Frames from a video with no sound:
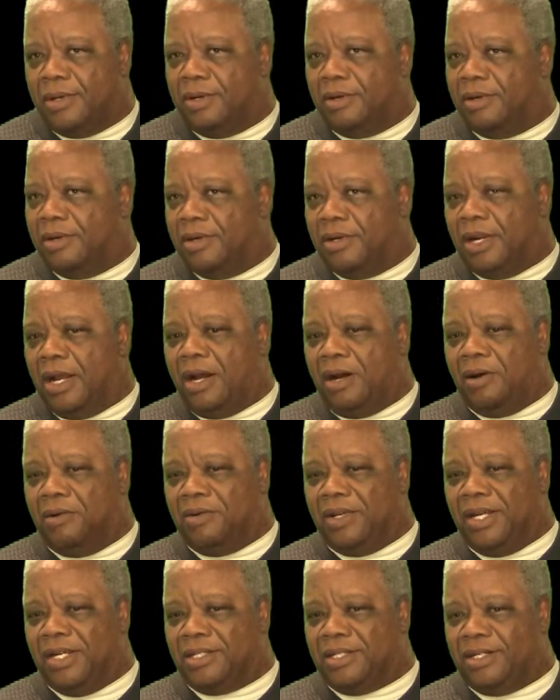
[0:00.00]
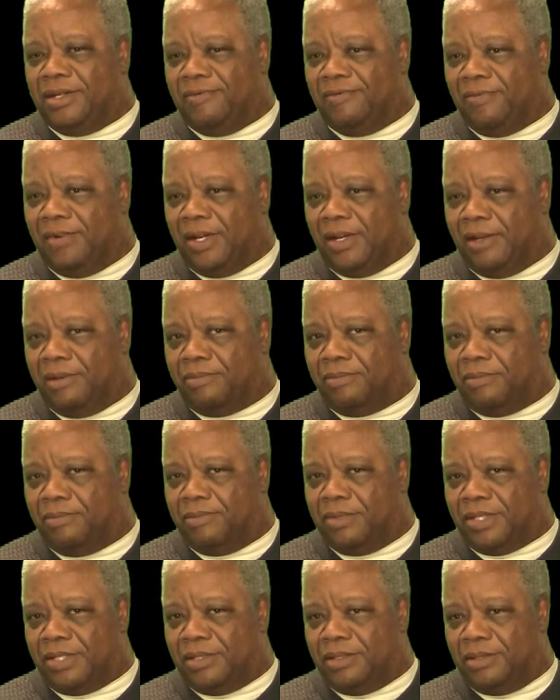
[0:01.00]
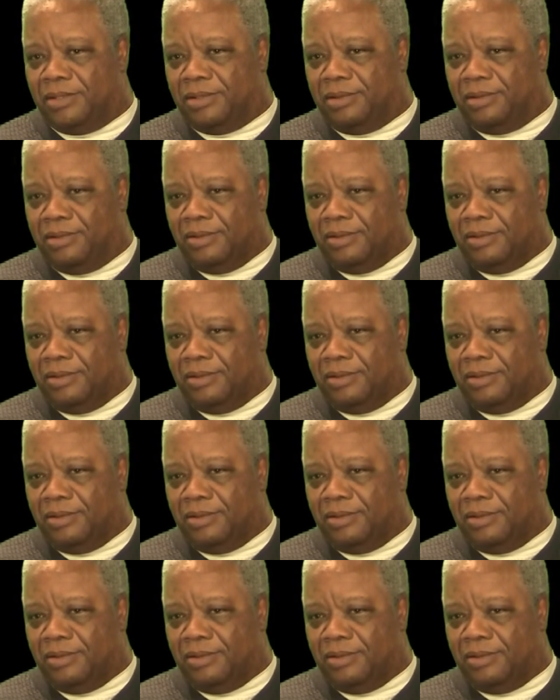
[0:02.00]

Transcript: And all that's developed with the